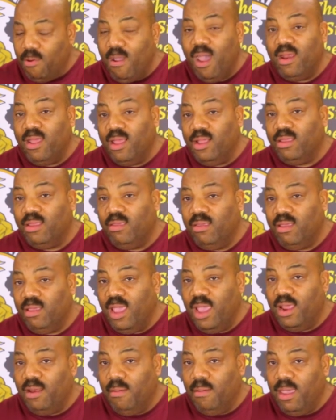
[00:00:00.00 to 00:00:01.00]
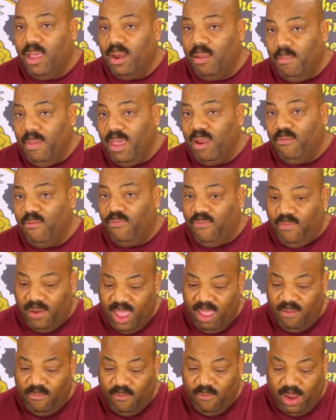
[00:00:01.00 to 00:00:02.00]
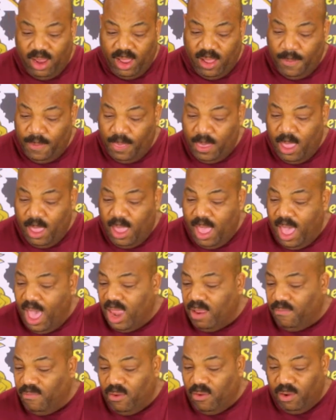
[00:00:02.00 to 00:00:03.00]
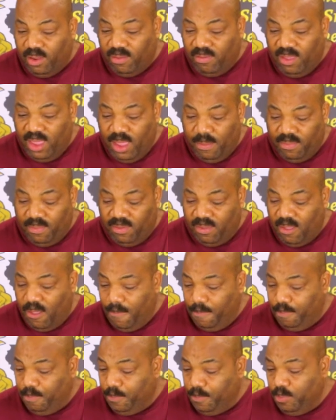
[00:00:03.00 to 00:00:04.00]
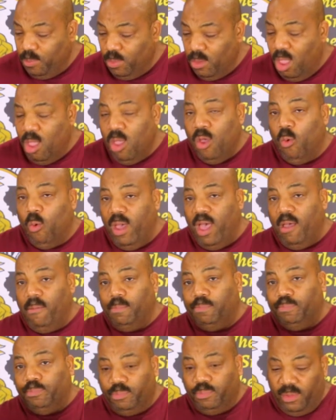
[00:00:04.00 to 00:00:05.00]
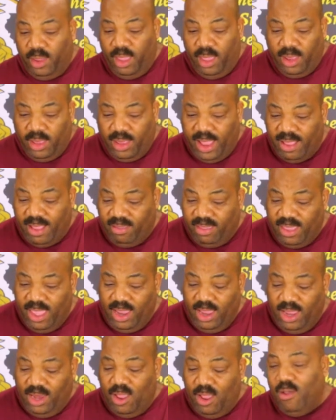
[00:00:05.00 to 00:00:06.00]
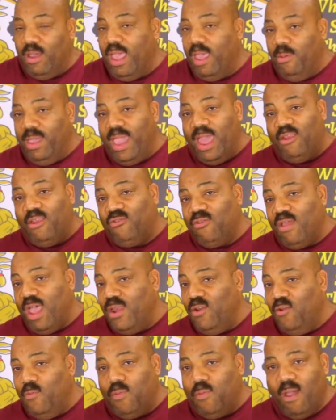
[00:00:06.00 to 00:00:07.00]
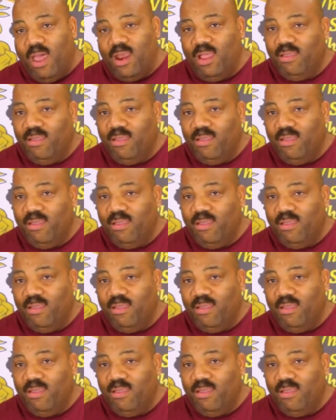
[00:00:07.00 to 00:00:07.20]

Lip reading: product and a better flavoring out of your attempt. So, well, that's it. You know, hey, we got to try new